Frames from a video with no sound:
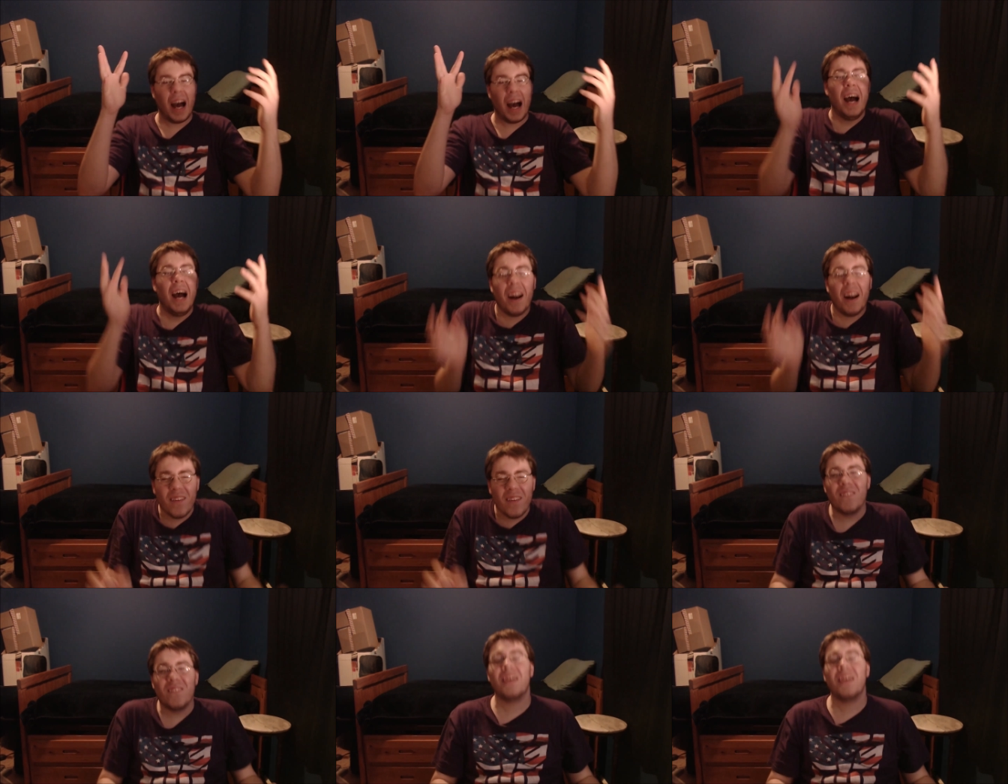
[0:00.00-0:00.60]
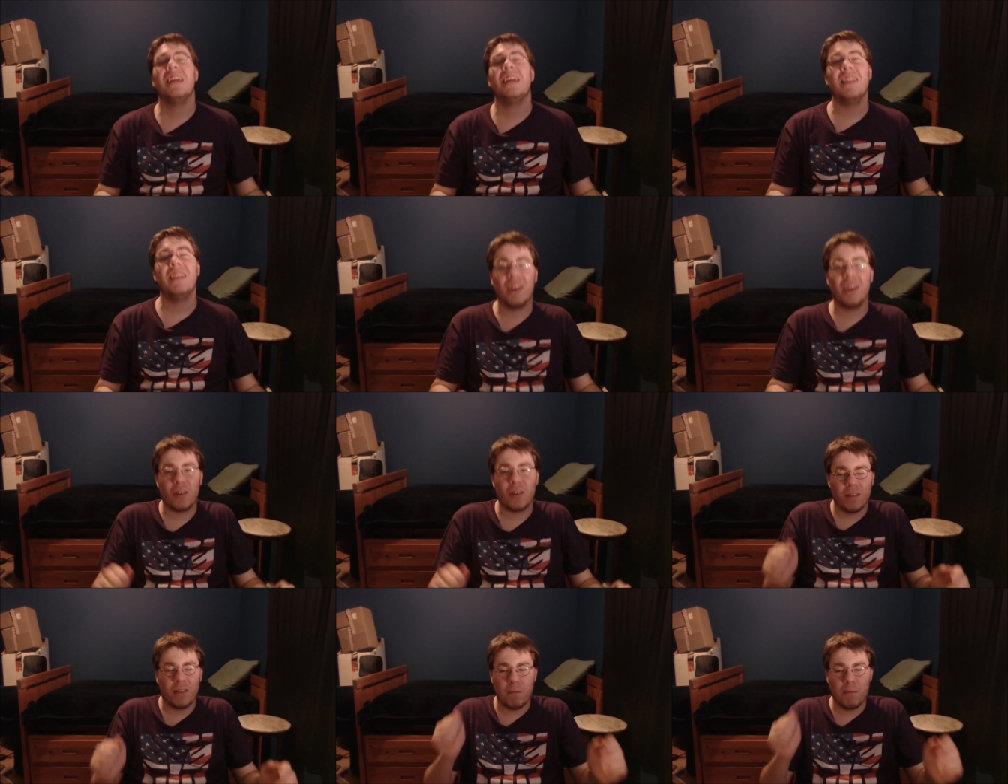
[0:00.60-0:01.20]
I don't mean
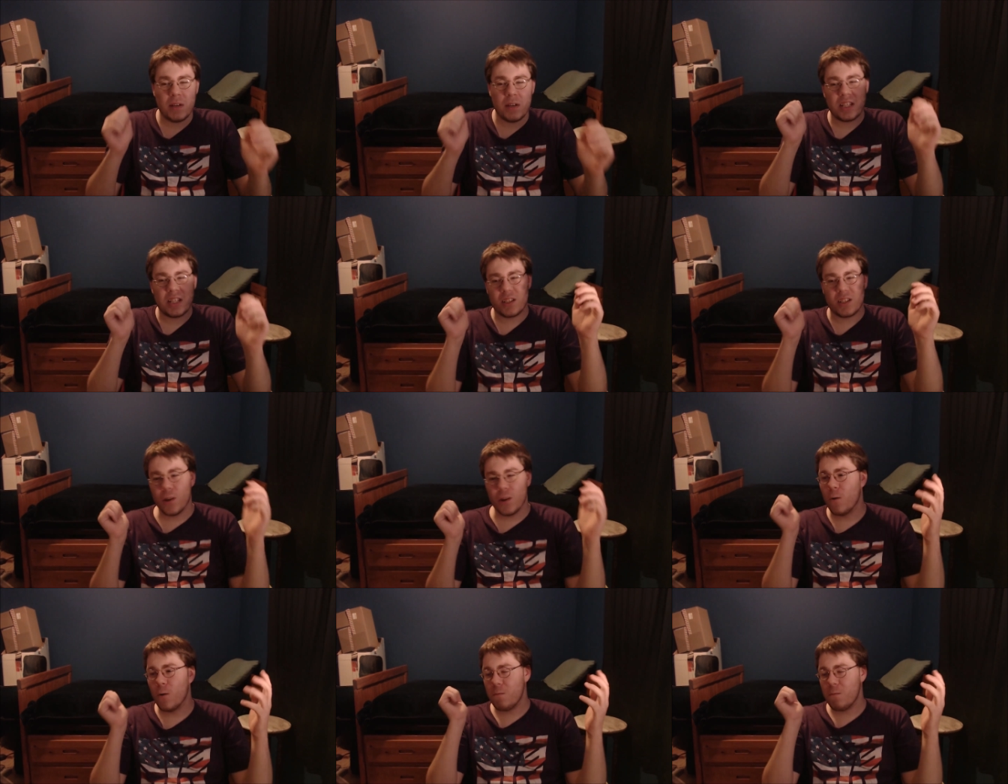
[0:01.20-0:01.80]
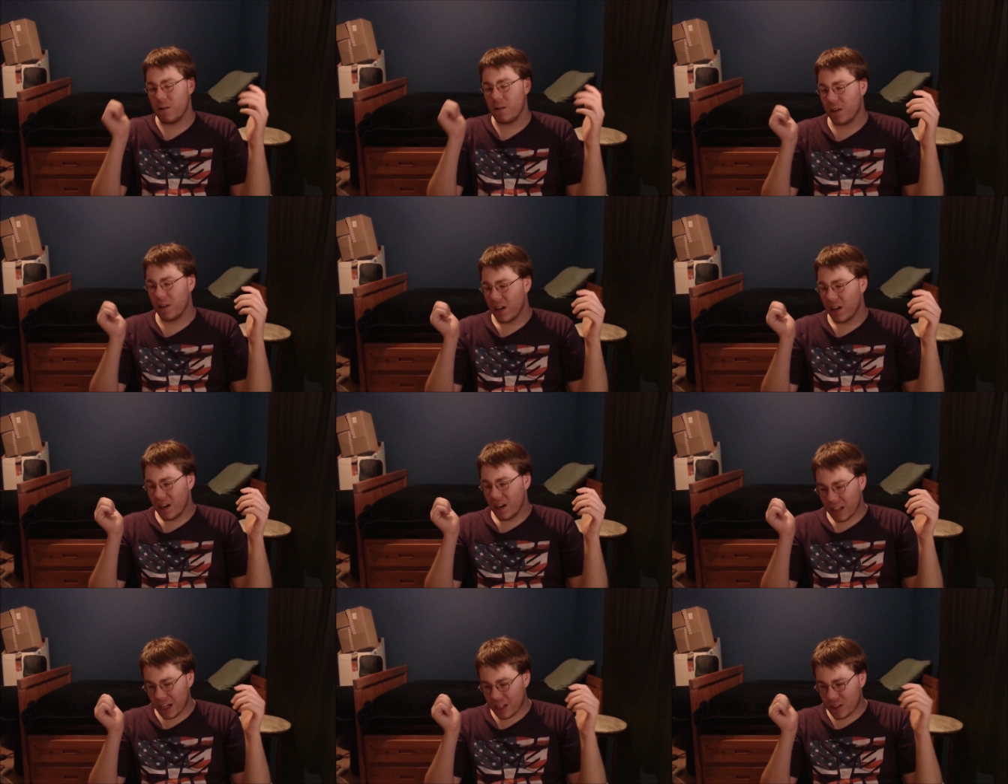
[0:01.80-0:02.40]
they're gonna be stupid,
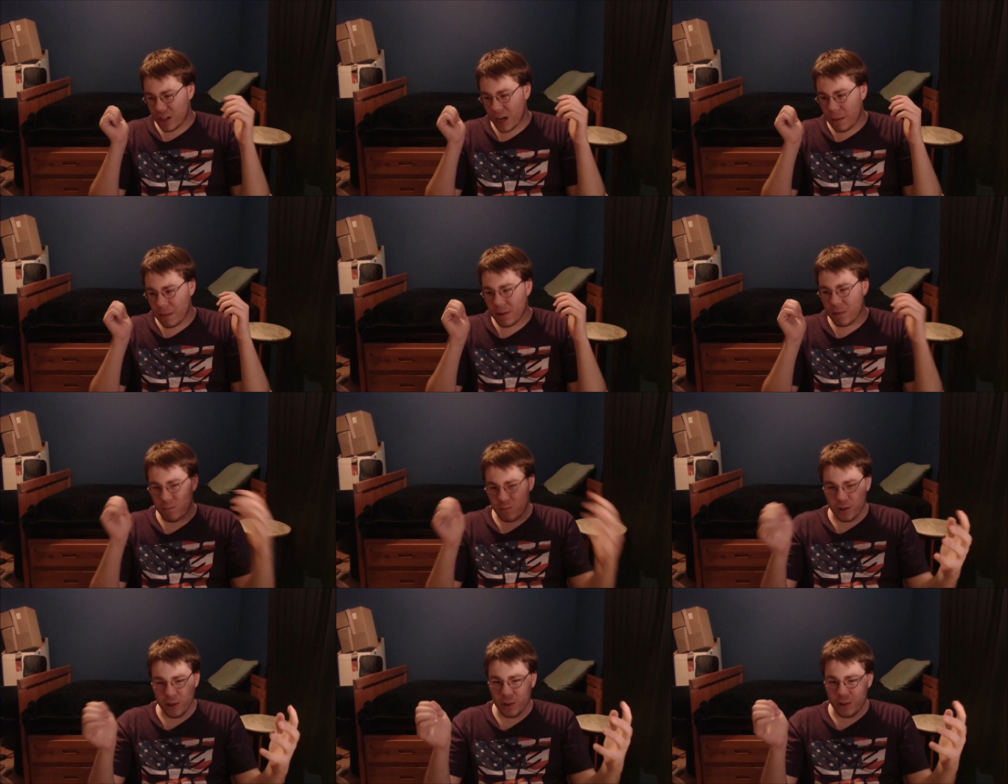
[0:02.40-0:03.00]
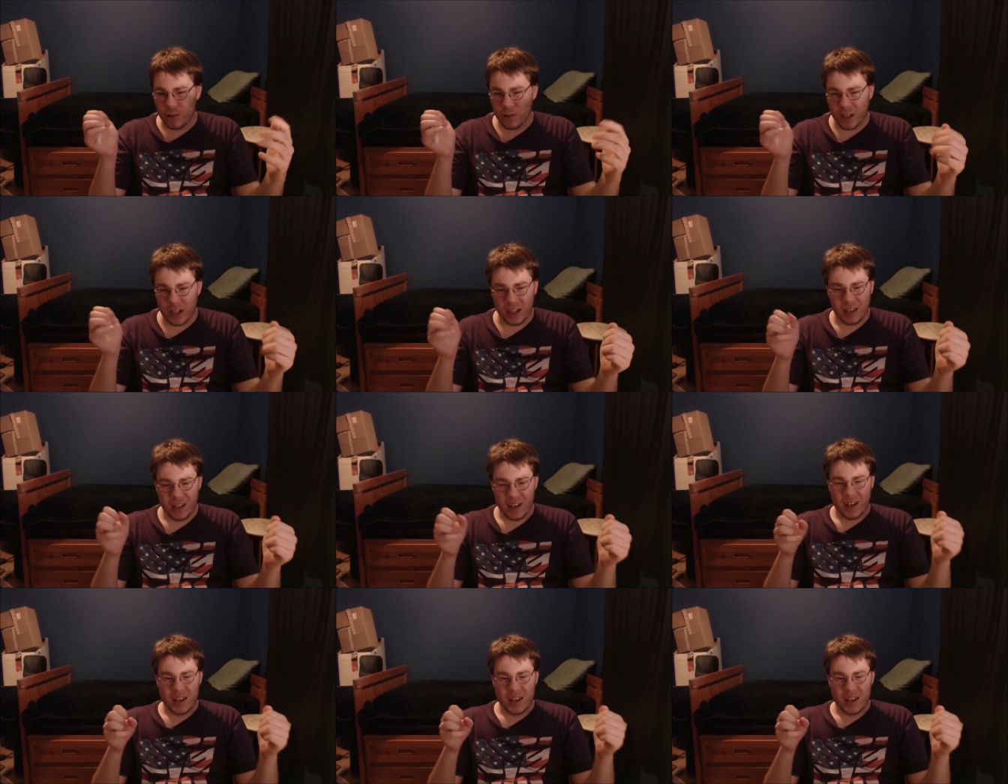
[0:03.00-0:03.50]
like trying to be rude.